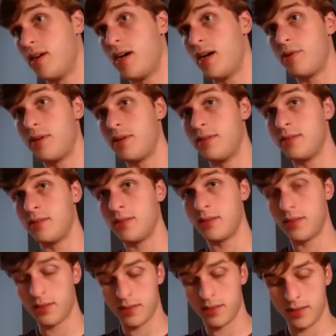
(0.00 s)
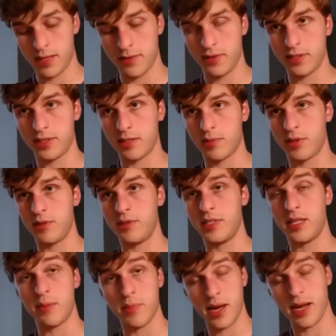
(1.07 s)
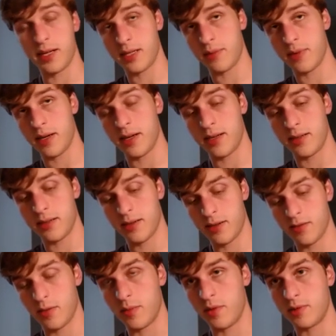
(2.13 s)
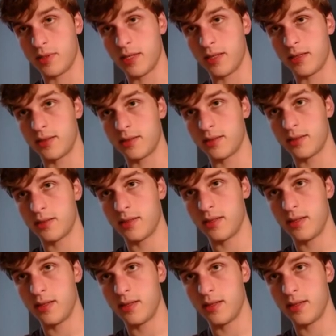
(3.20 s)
I would definitely stick with using the man command for most things,